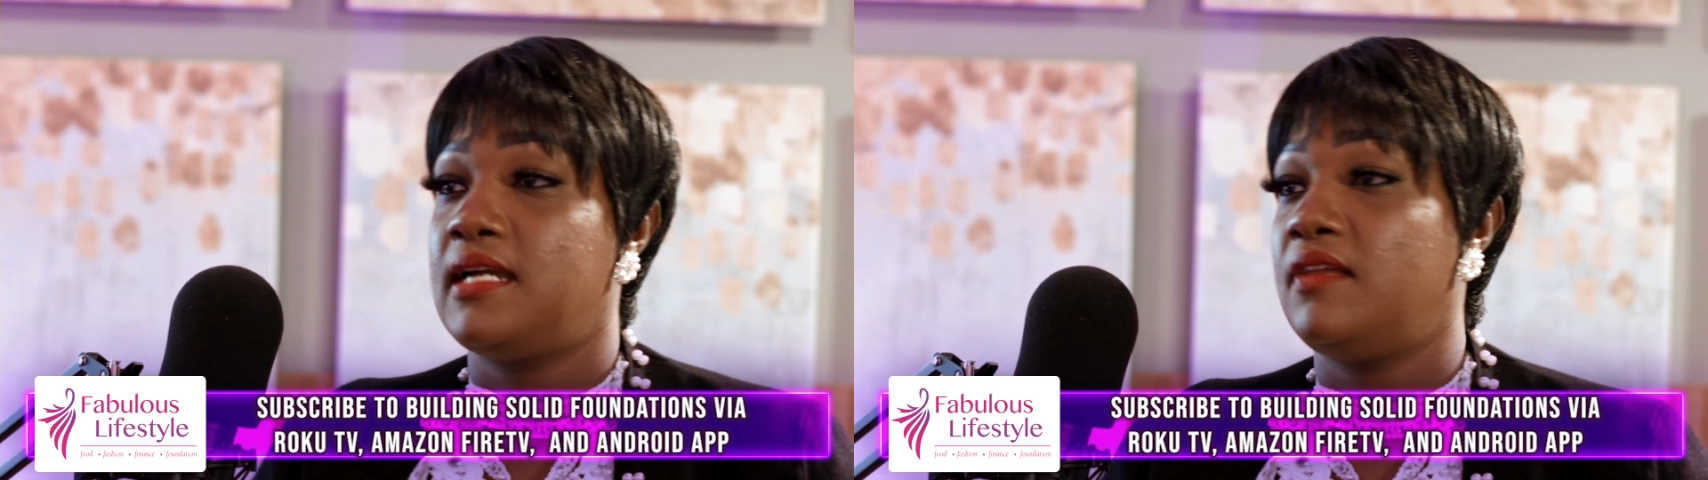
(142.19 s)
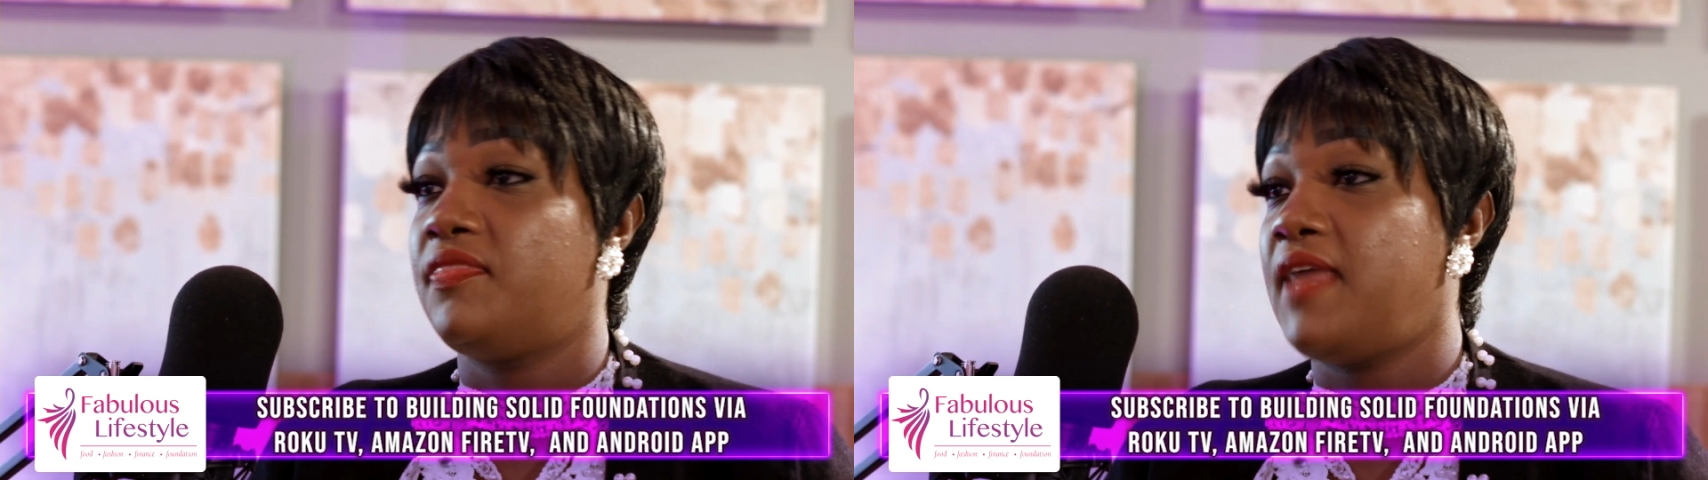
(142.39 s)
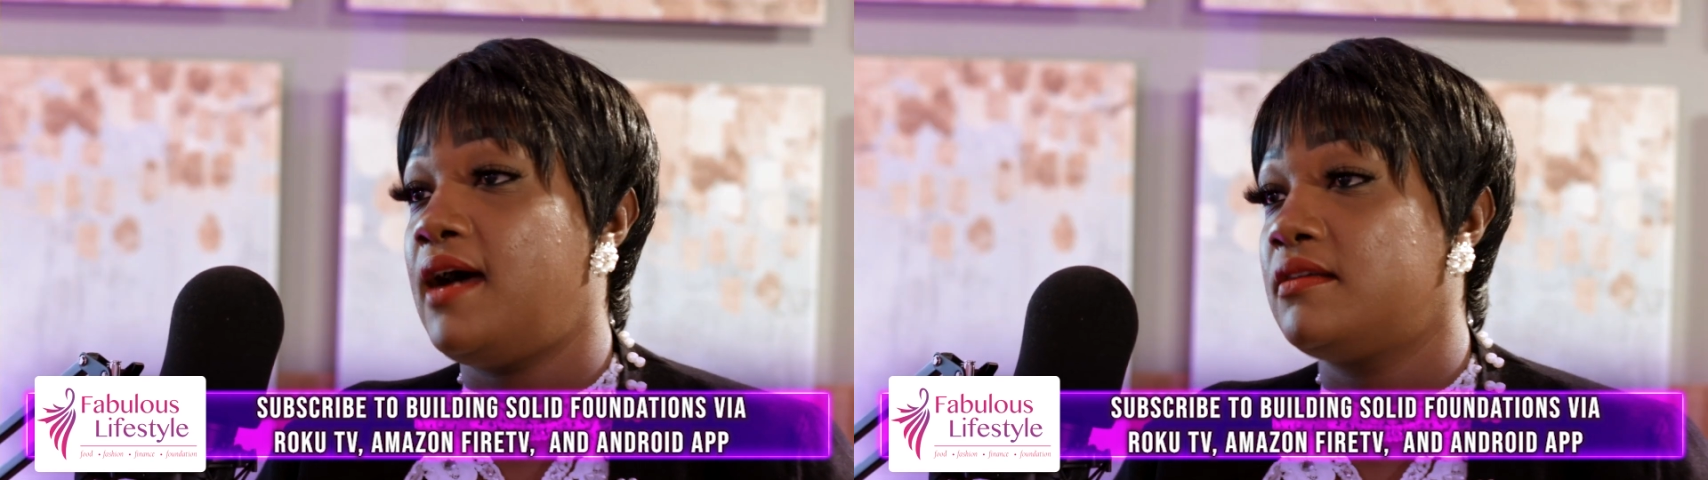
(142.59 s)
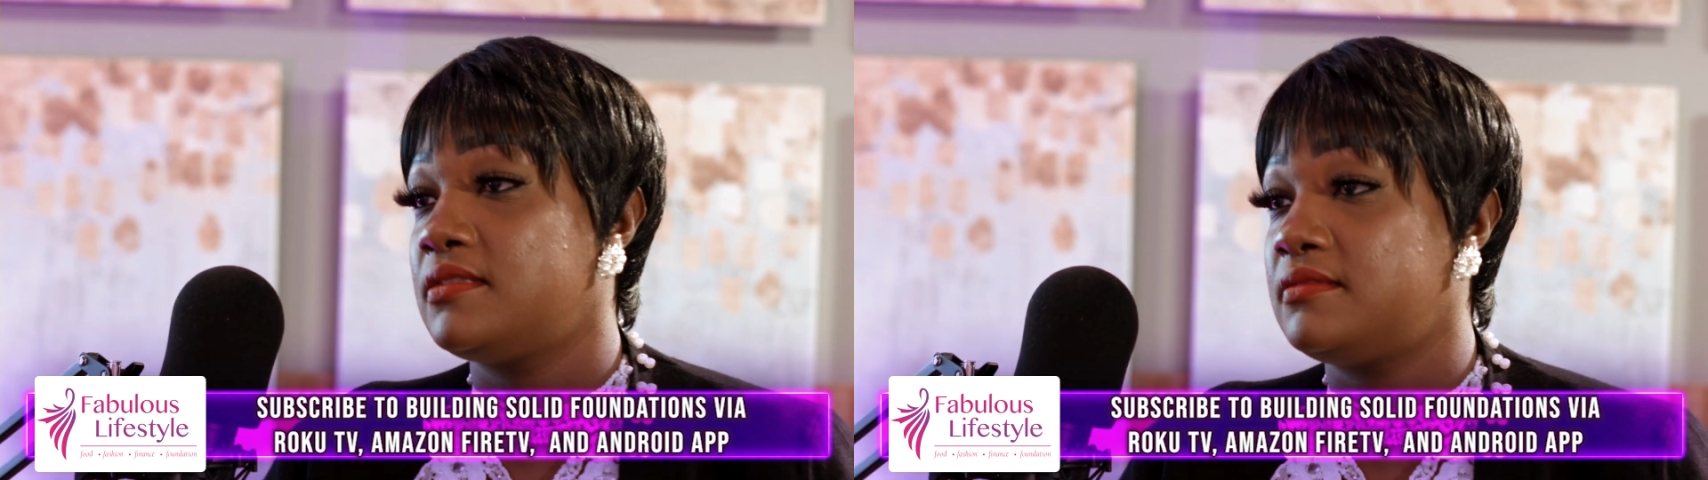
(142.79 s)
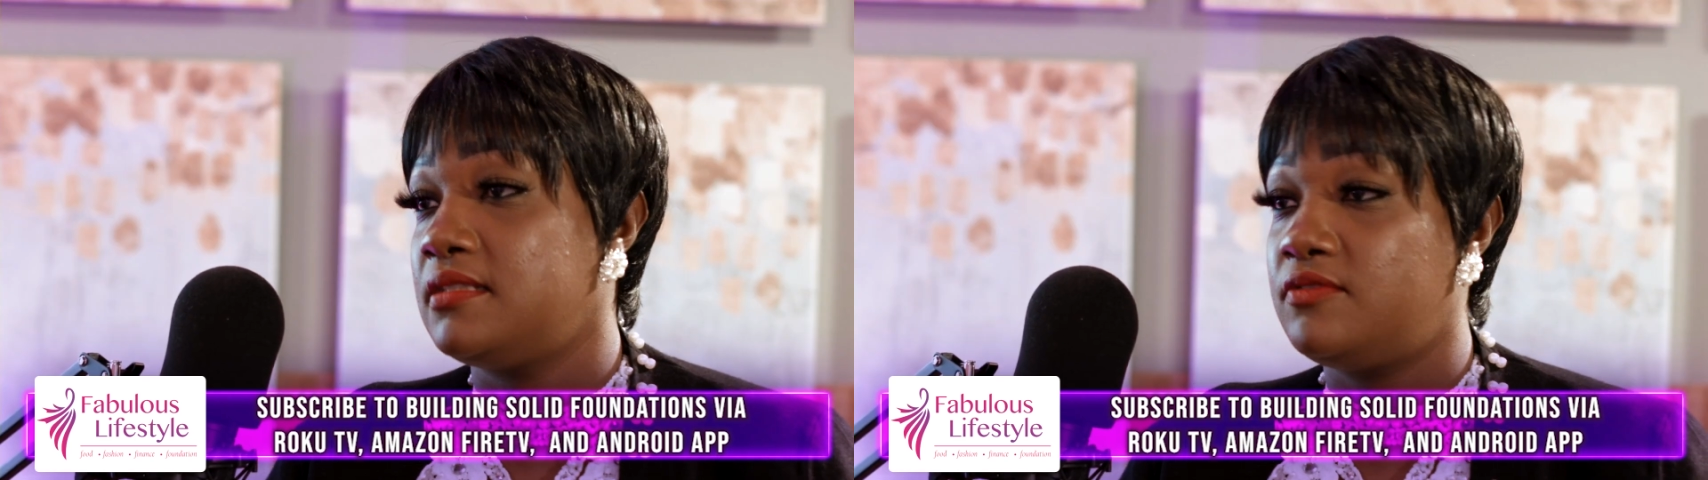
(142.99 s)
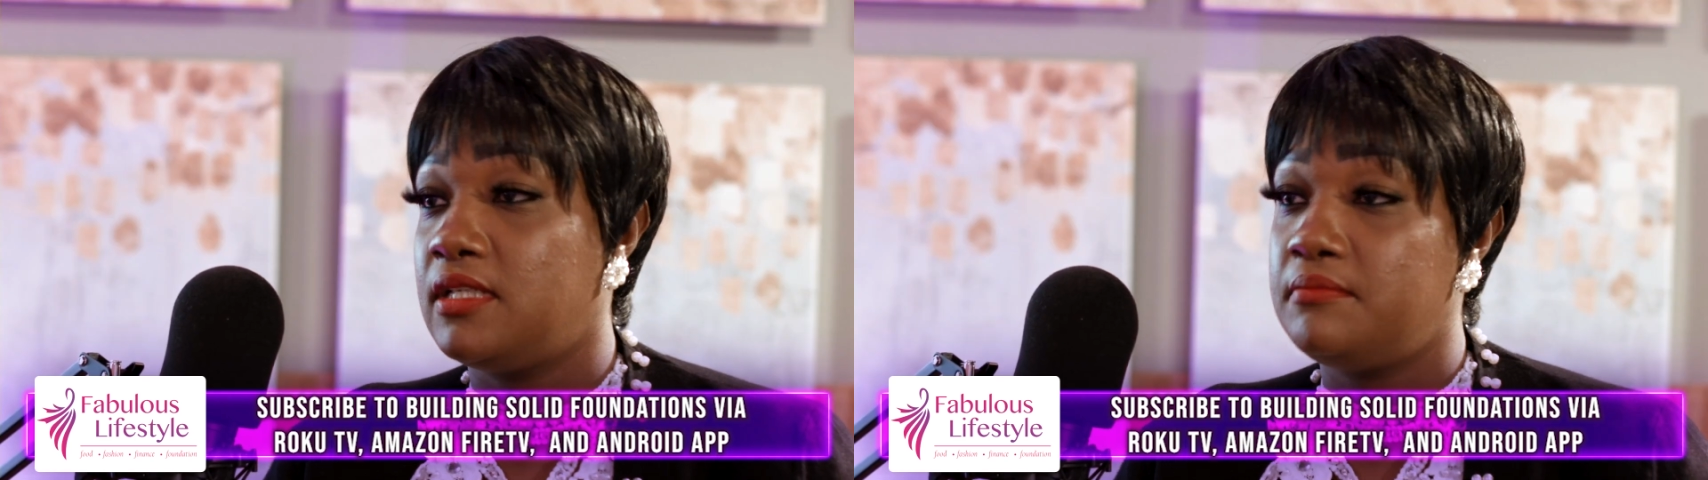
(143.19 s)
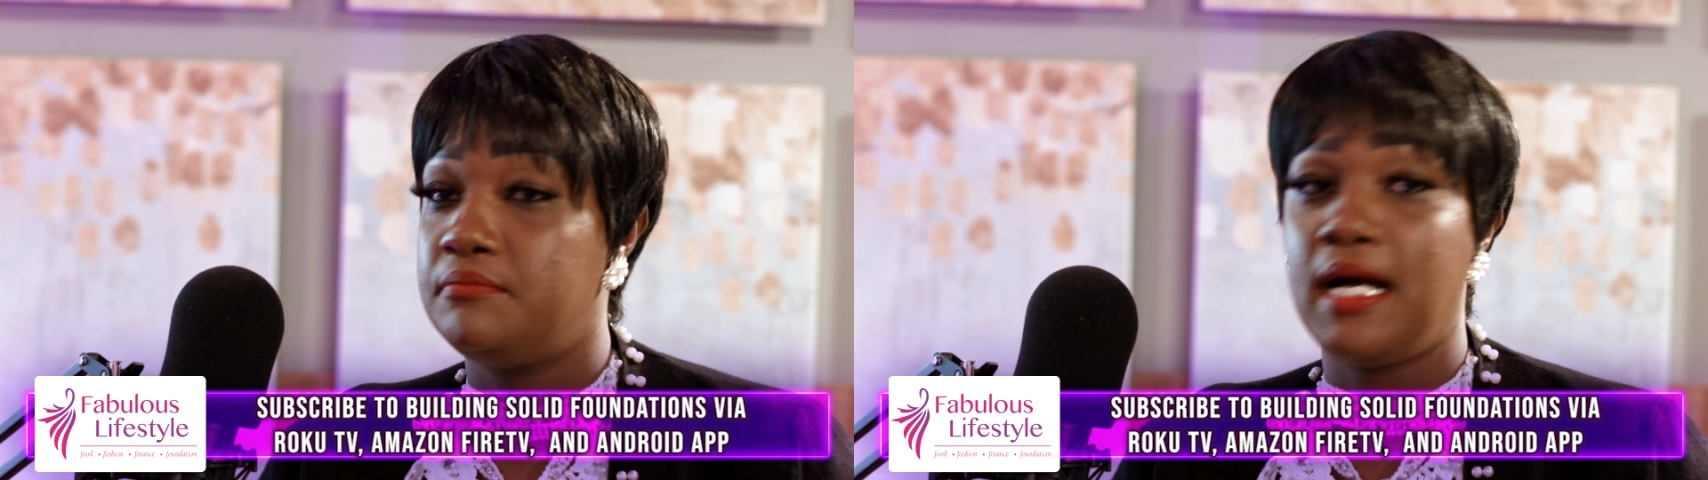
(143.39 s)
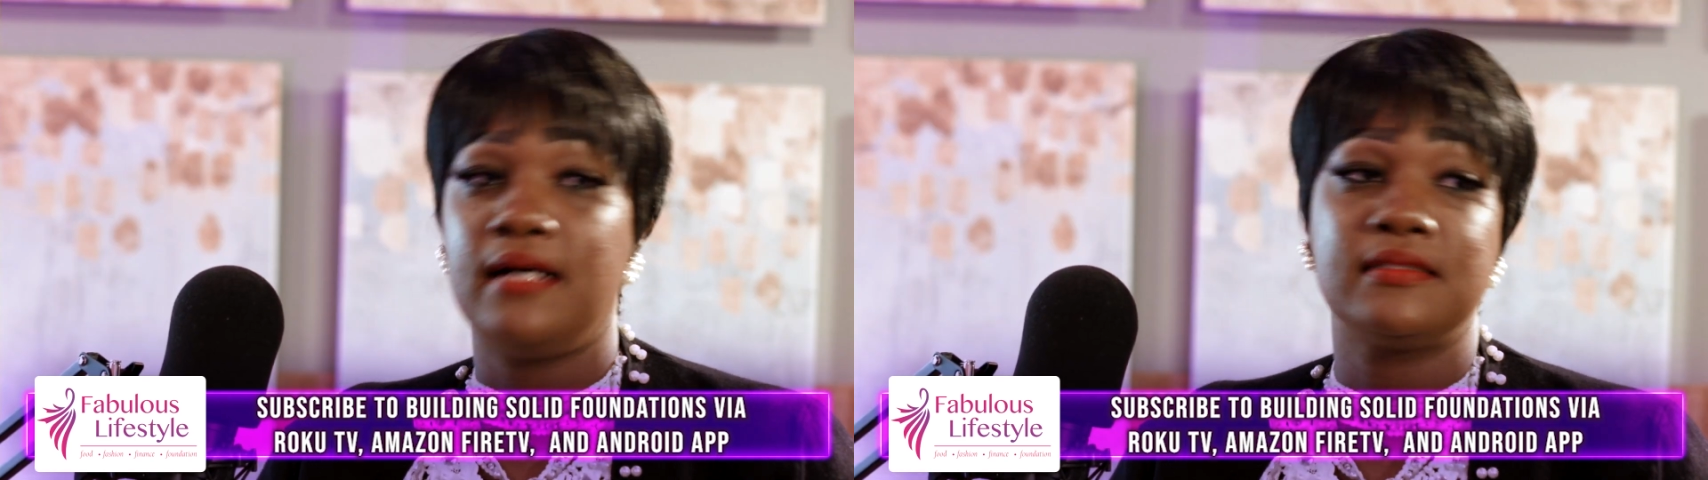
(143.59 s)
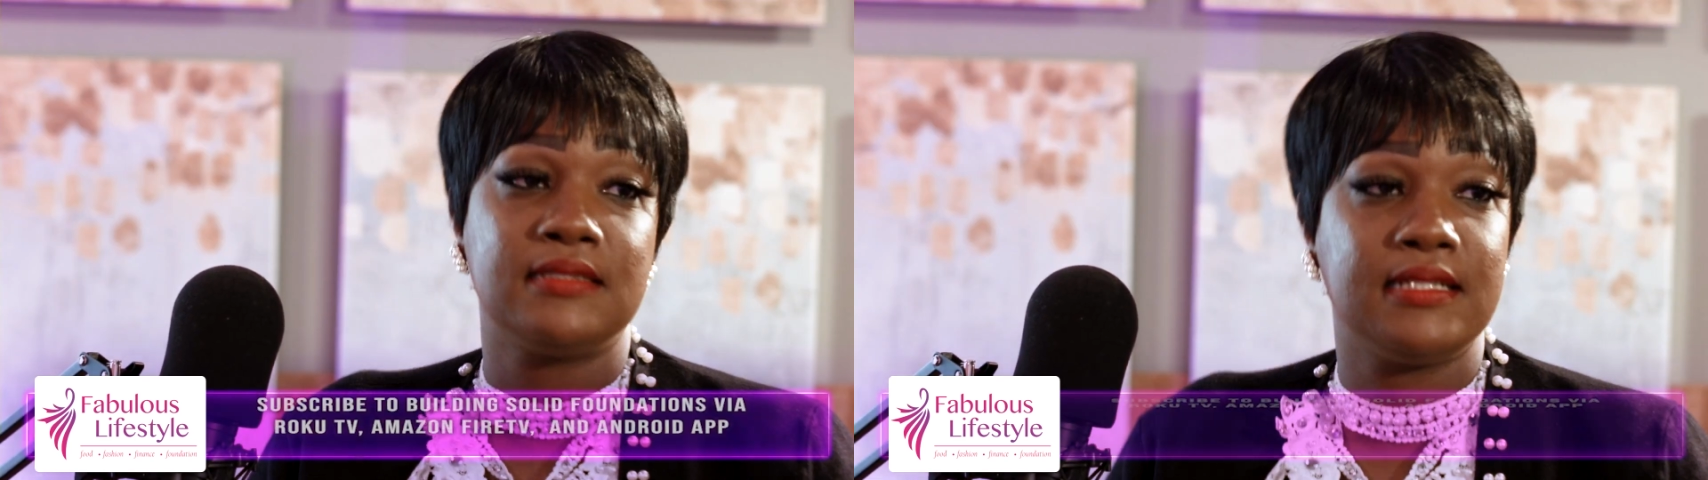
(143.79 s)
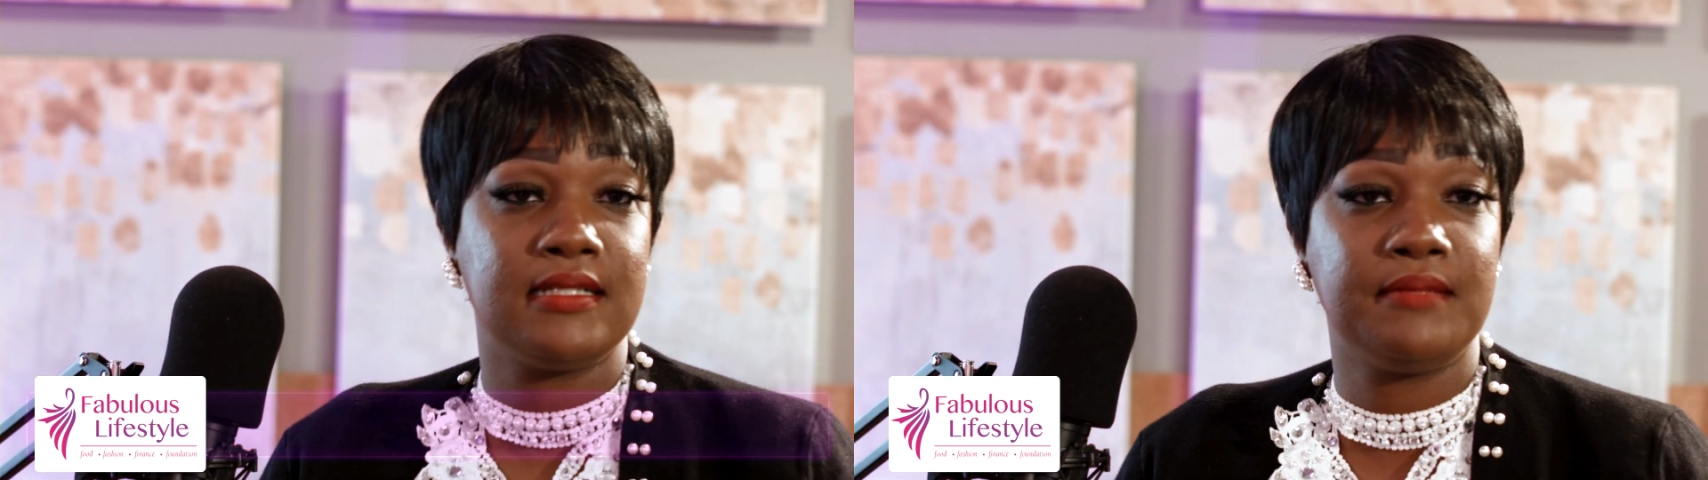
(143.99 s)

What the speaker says: 1,001 Boss Lady. Yes.